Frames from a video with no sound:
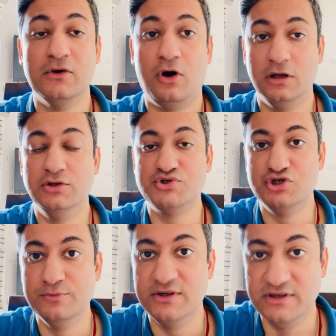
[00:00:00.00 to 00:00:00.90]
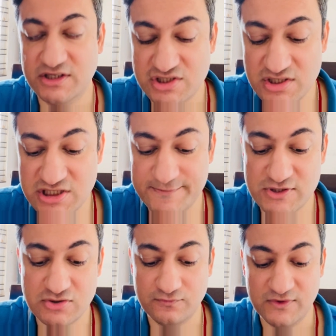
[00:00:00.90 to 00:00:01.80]
all those human
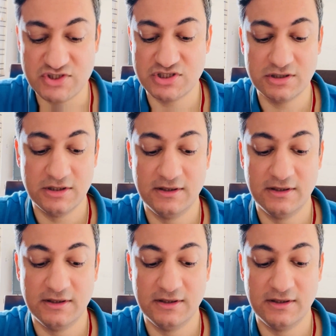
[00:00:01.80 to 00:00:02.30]
relationships which